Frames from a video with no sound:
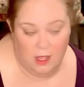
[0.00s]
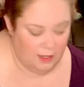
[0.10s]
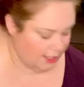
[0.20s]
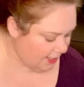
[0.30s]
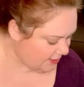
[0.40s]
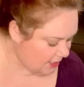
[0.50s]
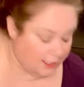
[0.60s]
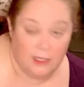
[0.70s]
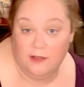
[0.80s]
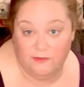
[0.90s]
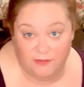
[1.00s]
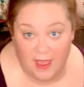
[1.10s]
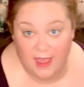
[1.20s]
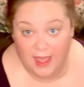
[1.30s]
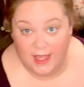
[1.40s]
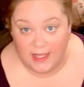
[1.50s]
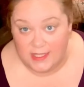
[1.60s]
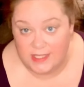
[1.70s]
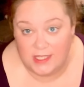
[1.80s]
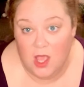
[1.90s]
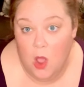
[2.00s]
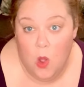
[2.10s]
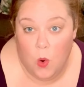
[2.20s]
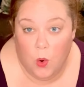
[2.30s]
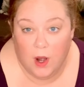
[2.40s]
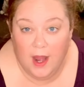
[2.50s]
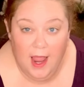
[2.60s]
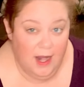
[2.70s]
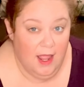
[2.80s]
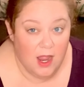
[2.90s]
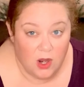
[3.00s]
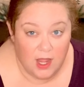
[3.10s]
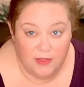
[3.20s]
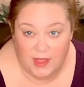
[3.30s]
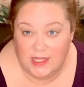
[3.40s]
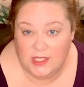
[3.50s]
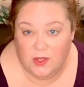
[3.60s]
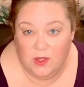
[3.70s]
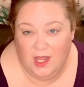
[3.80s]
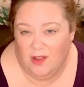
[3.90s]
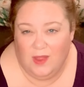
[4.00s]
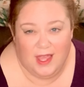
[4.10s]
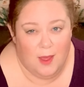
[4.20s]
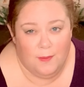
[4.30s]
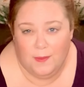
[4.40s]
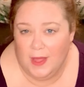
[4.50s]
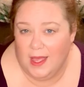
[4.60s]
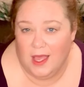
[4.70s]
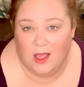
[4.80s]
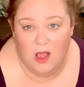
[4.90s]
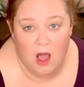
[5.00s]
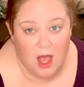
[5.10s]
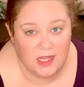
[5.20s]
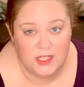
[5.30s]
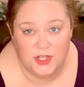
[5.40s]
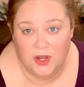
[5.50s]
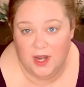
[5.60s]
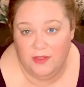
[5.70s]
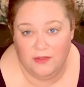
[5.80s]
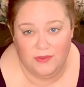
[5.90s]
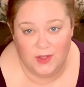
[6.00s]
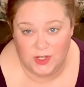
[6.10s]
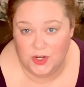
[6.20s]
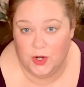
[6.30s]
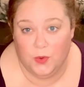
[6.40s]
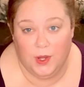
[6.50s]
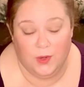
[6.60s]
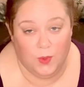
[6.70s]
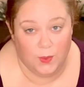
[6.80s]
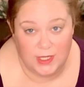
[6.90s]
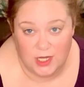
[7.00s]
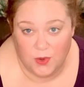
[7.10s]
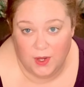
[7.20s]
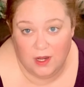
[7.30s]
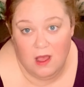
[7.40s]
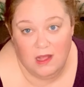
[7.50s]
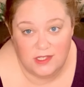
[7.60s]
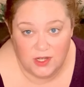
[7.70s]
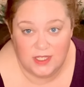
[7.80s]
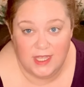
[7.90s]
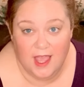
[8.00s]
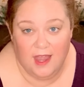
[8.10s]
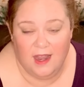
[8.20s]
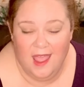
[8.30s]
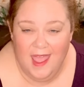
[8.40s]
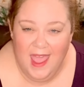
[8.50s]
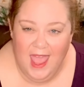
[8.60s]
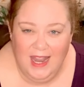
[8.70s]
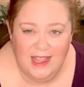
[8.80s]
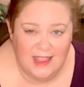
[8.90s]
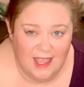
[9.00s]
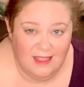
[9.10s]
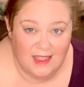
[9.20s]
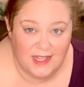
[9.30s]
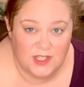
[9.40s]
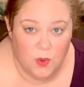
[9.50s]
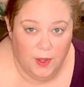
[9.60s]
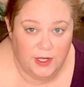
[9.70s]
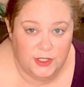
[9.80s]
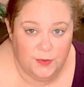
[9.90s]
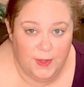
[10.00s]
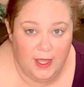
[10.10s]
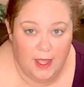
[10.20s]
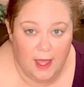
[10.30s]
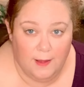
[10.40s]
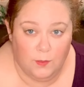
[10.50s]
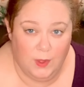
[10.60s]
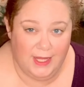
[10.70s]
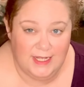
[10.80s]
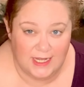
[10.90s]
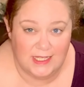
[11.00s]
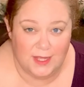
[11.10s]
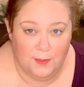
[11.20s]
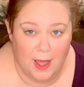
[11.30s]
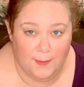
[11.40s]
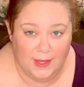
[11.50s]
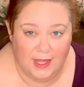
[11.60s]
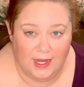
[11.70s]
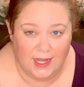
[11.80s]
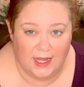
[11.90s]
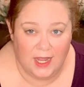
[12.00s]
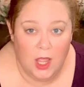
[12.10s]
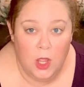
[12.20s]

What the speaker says: like I said, Vegas or any area that's, you know, like a concert in the future when we start going to concerts again, anything that's going to be really densely populated,